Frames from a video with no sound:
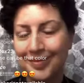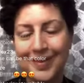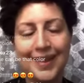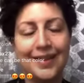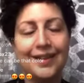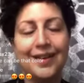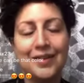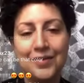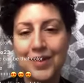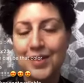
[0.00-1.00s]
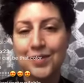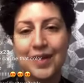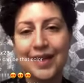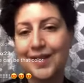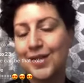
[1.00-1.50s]
I love these
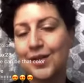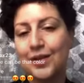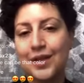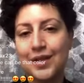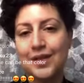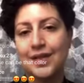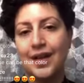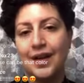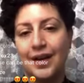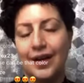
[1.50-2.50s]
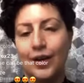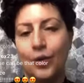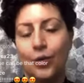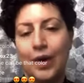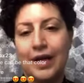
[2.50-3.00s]
rings. So this
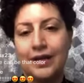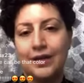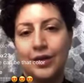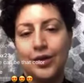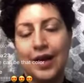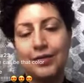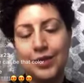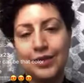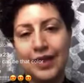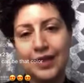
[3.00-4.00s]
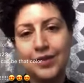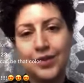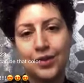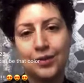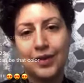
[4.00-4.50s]
when you have two
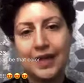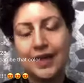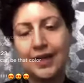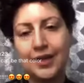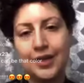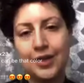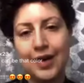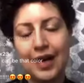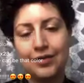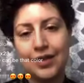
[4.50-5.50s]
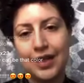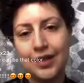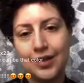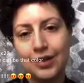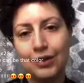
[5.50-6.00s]
layers to the ring here, you have the
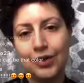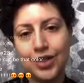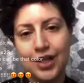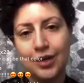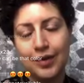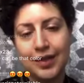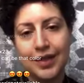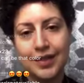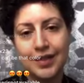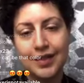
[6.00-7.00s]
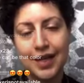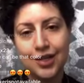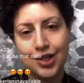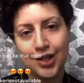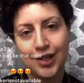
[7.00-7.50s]
inner gold shell with an
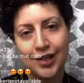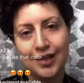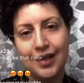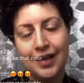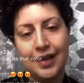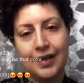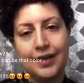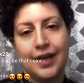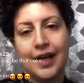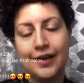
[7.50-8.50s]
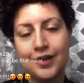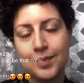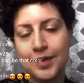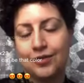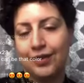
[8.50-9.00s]
indentation in it, and the hair
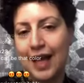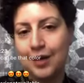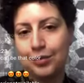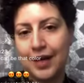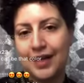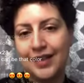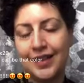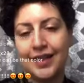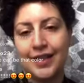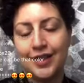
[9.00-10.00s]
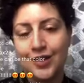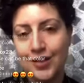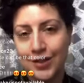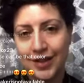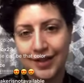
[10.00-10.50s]
has been flat braided and then
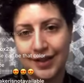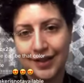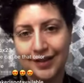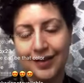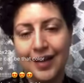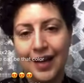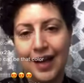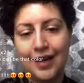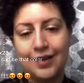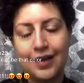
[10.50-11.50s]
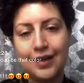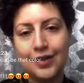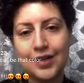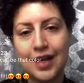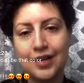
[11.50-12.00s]
inserted in there. And then
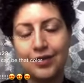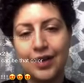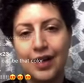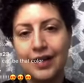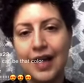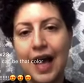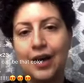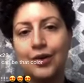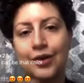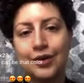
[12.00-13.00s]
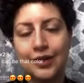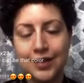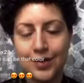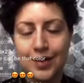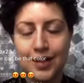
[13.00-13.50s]
there's kind of a, an outer,
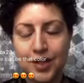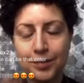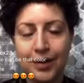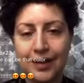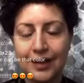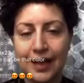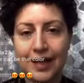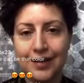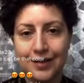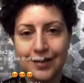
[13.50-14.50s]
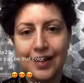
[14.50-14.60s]
as you said, sprung layer